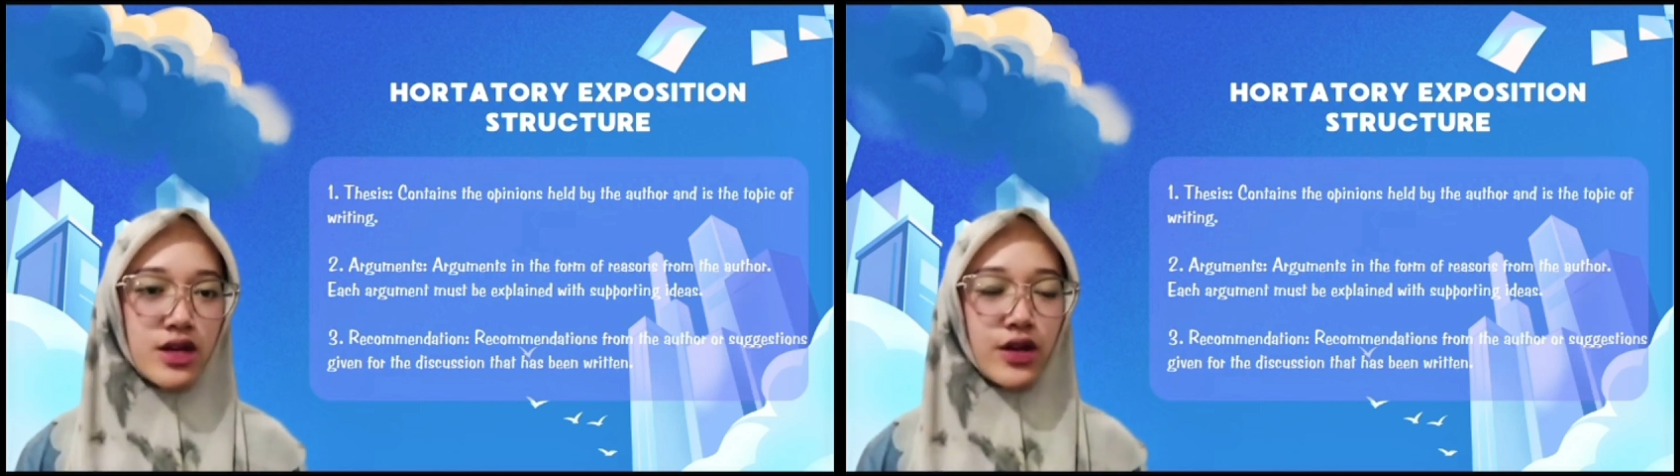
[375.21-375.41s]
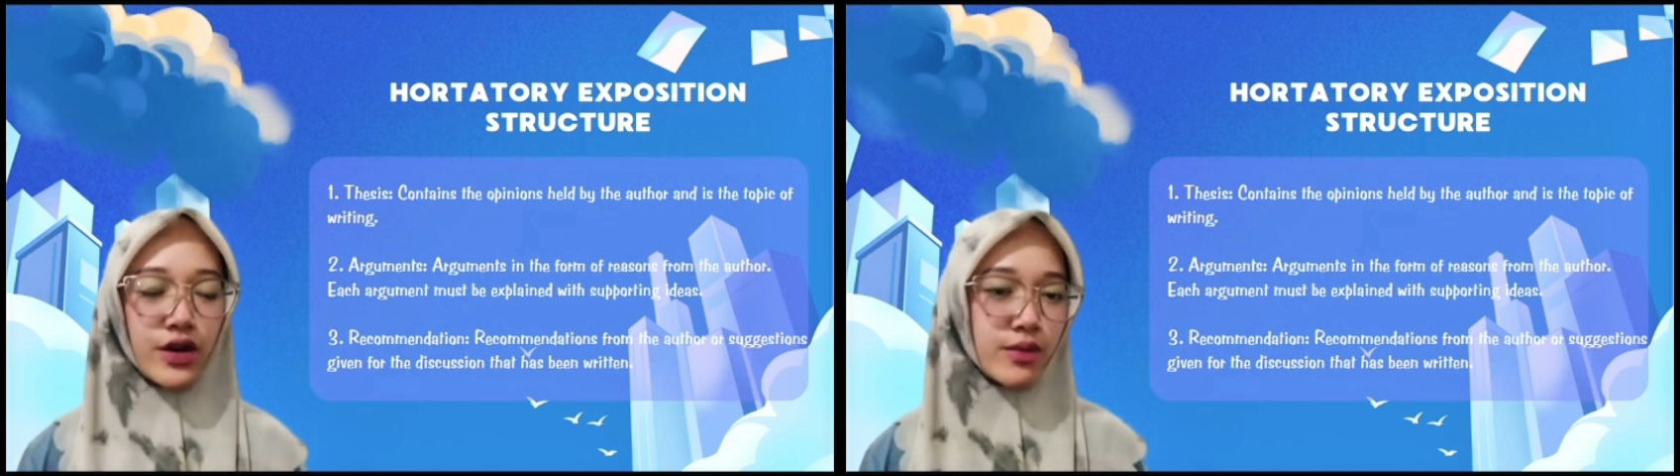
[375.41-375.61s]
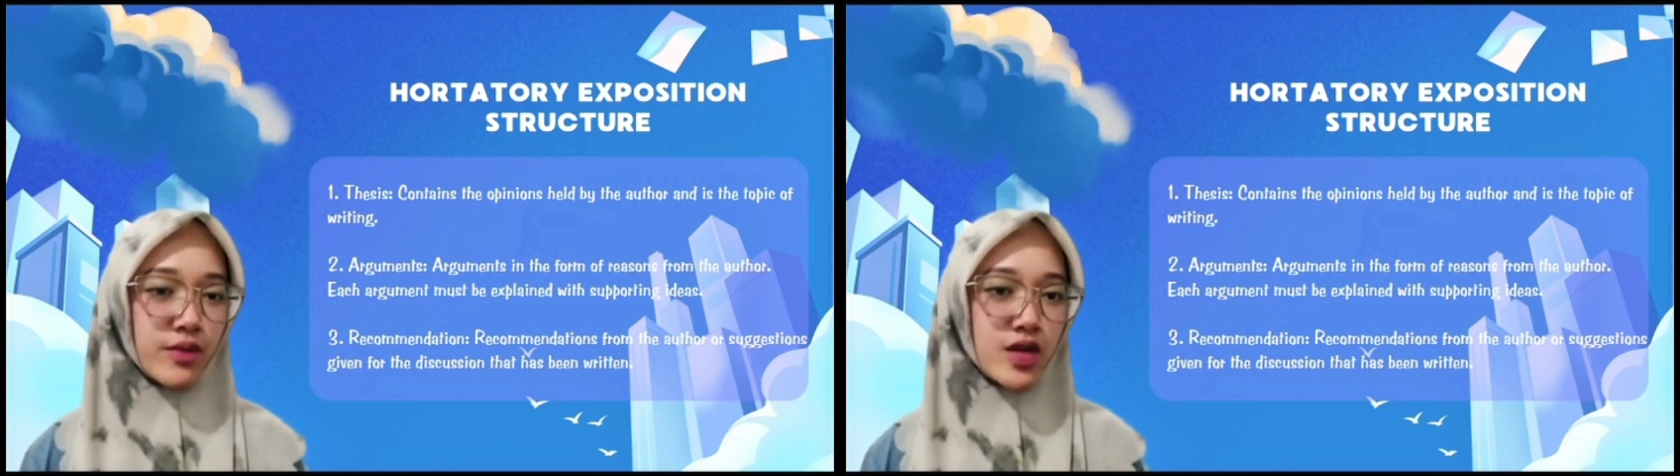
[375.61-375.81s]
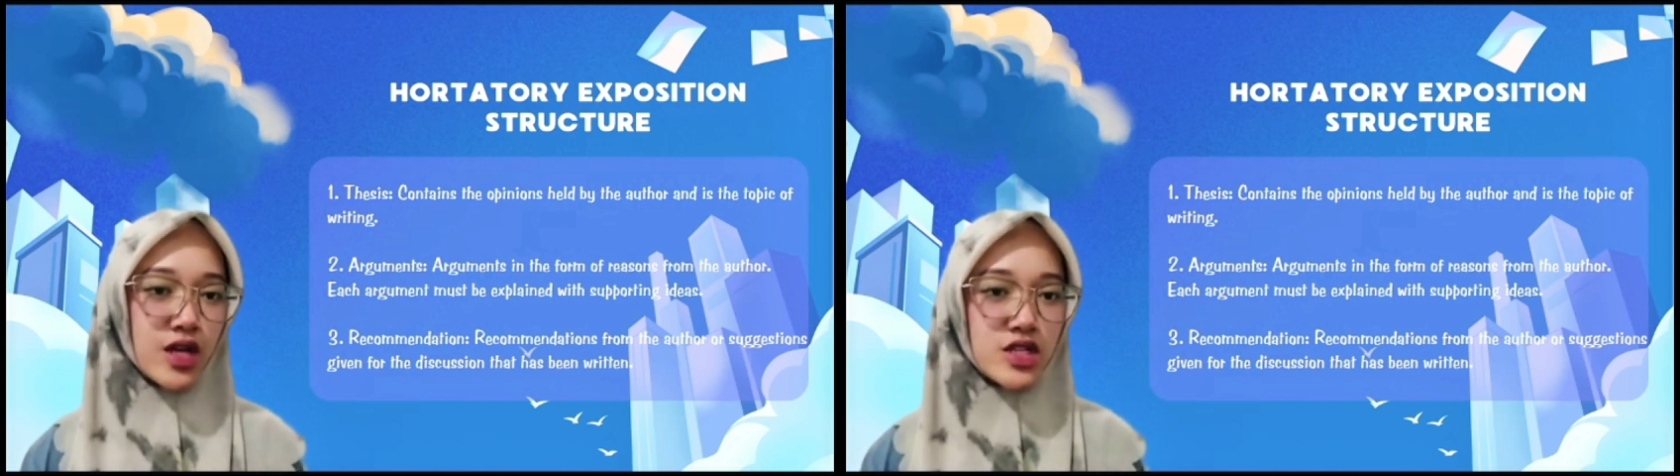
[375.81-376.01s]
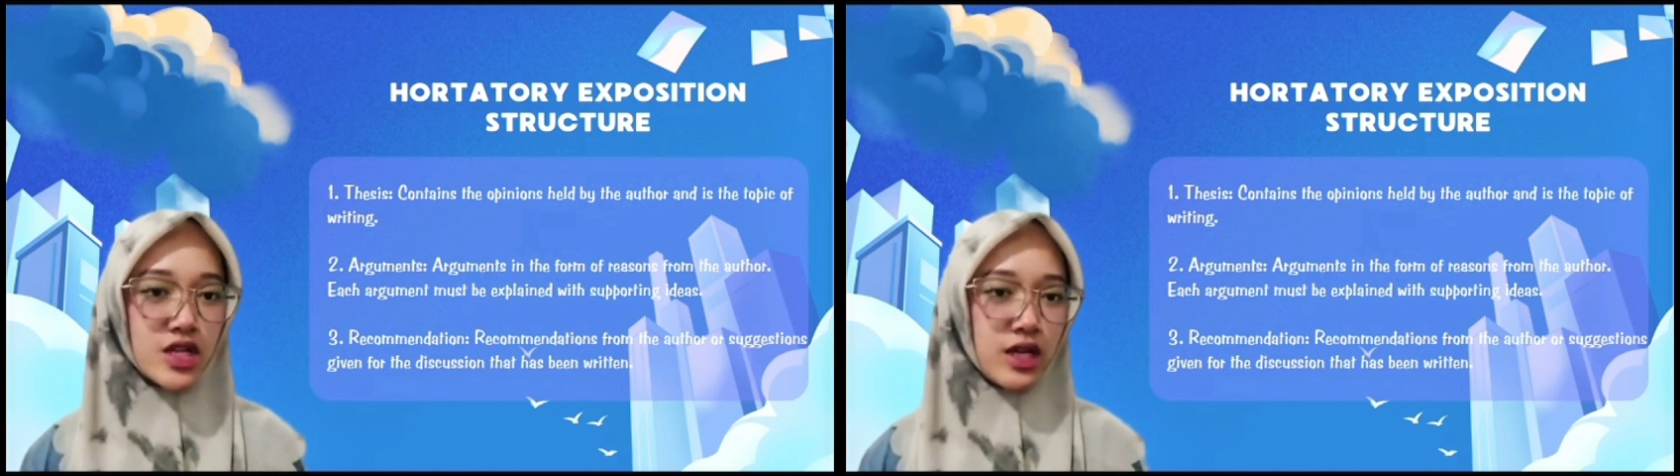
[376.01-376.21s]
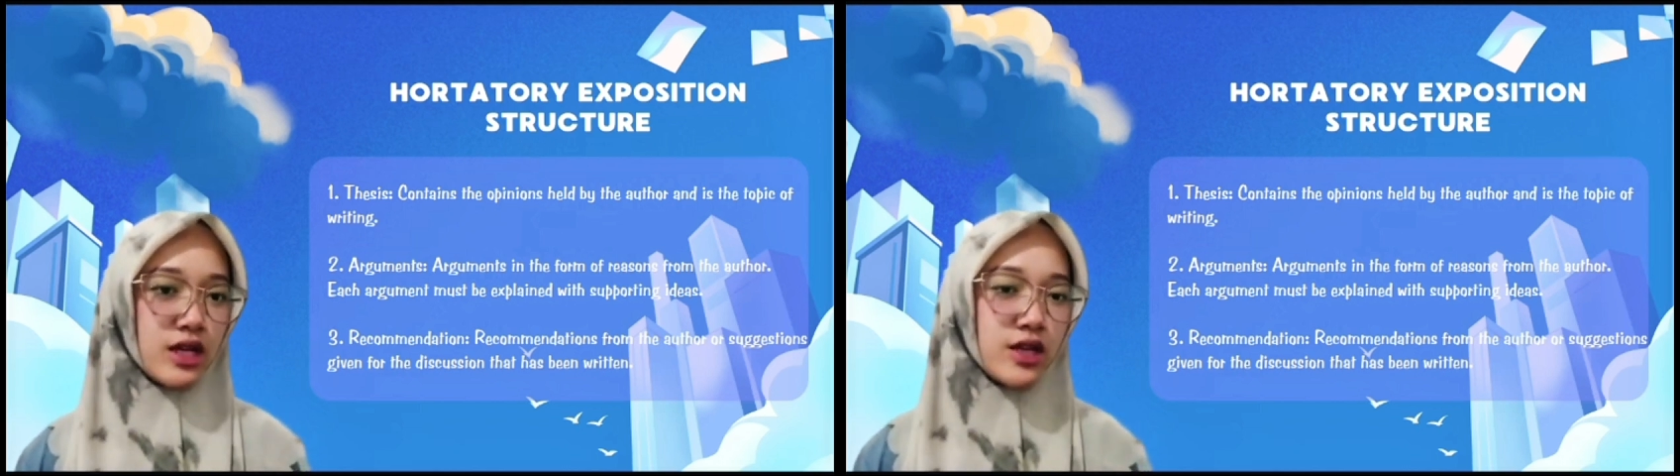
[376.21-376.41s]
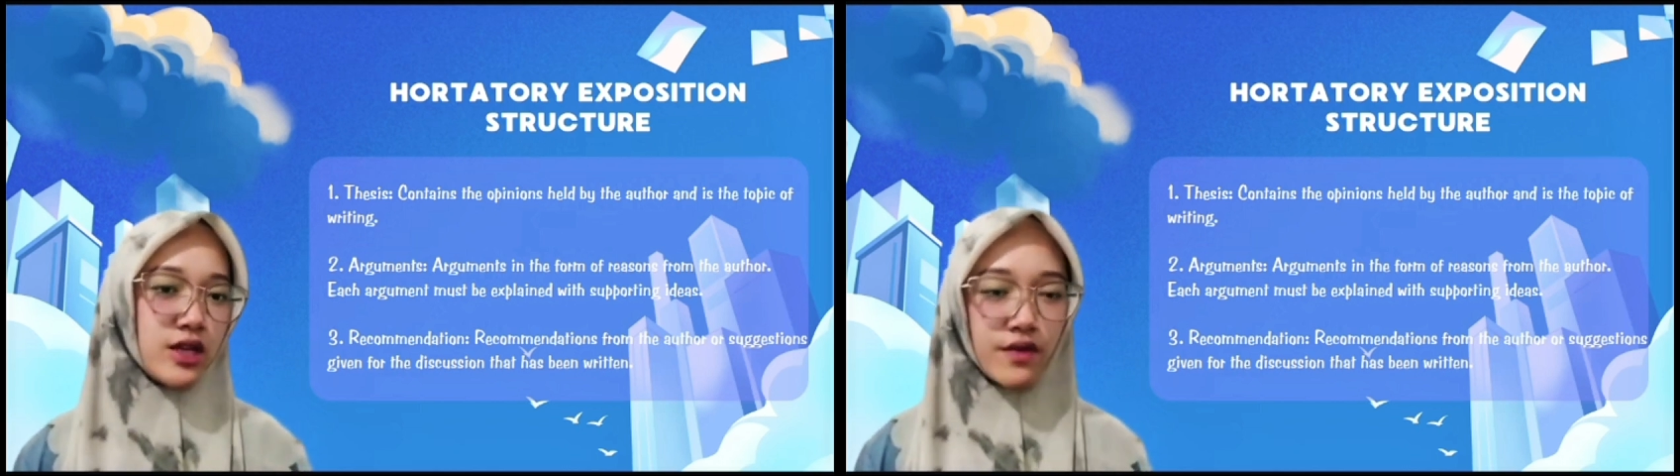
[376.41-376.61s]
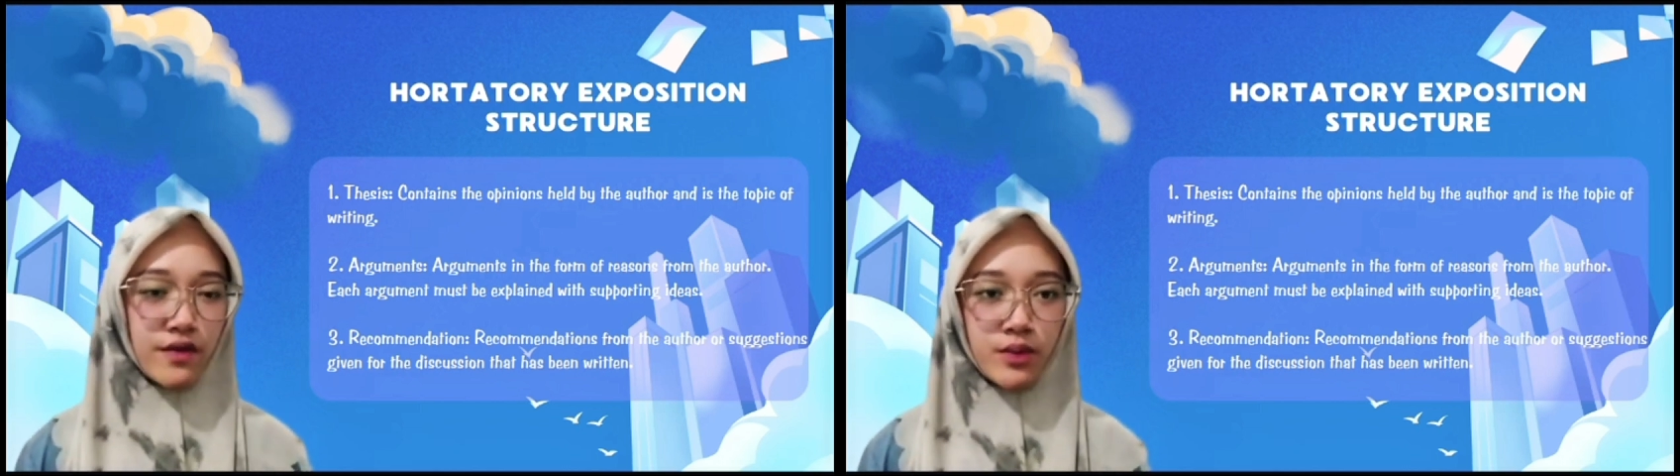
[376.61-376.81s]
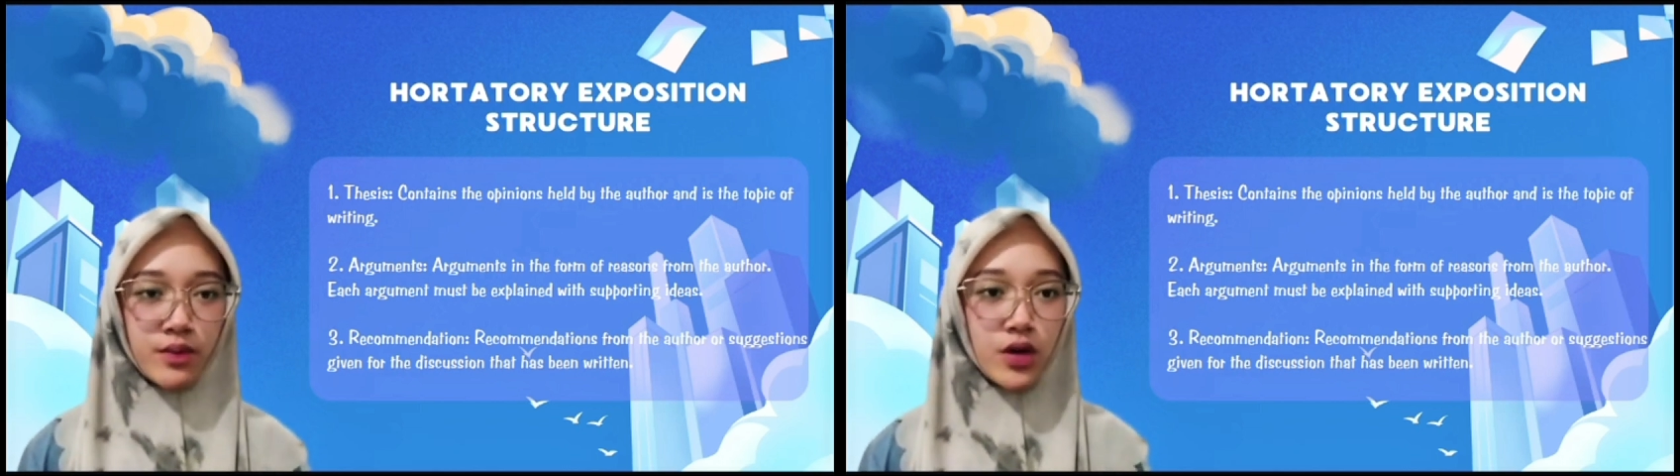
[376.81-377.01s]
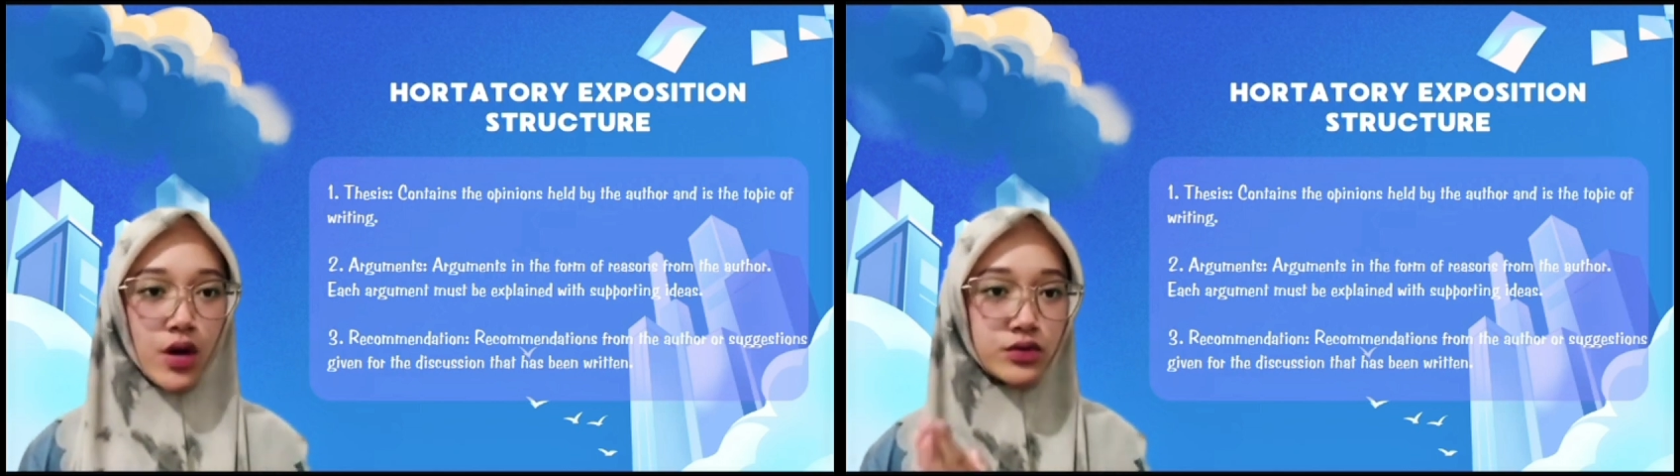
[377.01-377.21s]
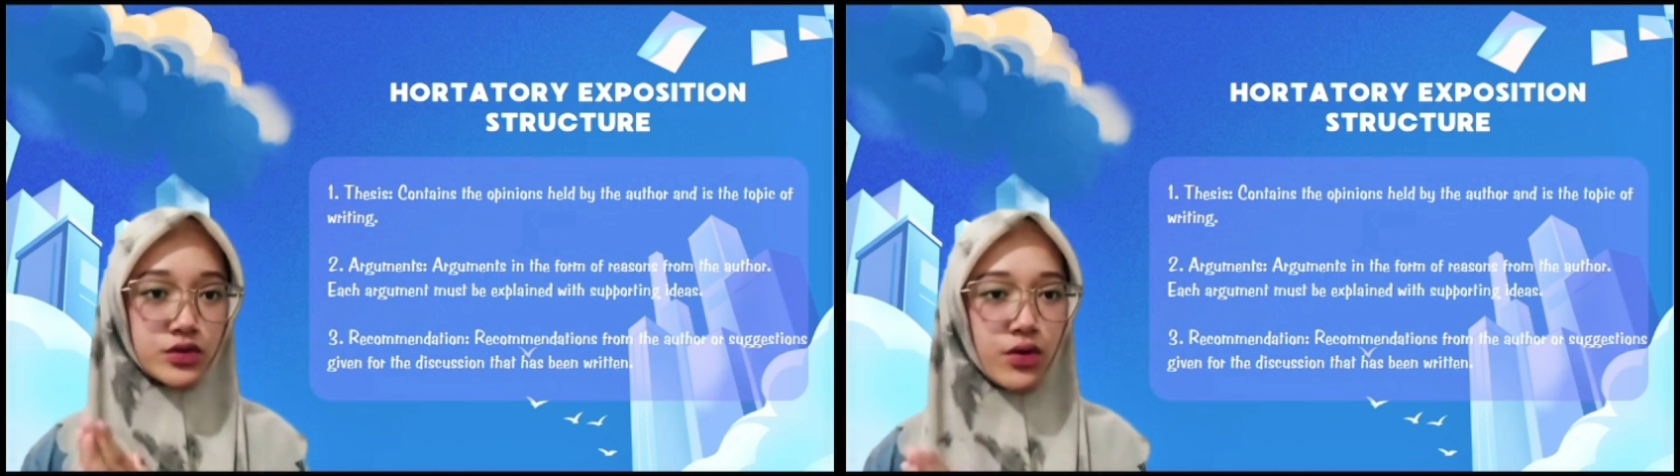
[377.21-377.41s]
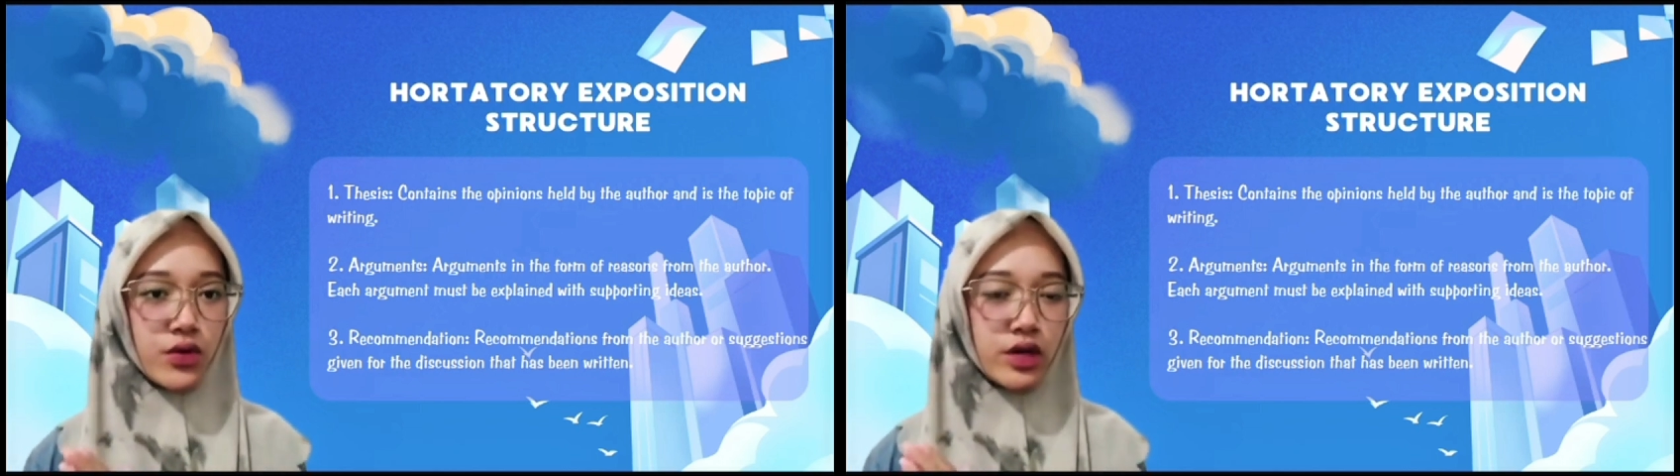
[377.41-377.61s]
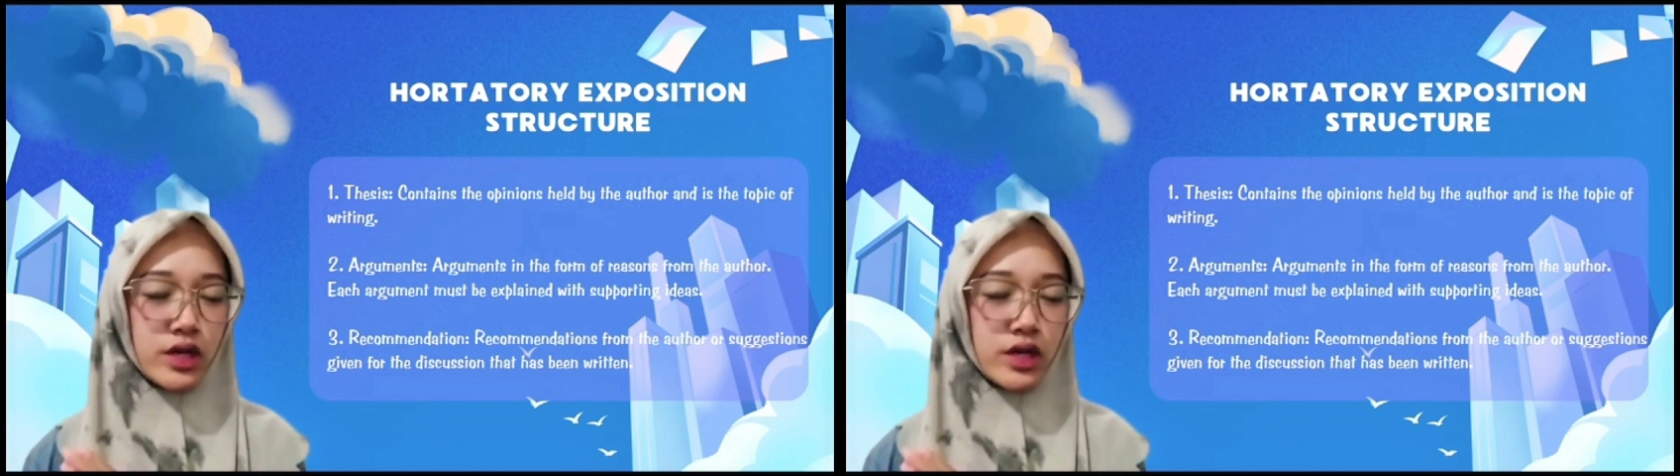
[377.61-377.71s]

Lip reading: Recommendation from the author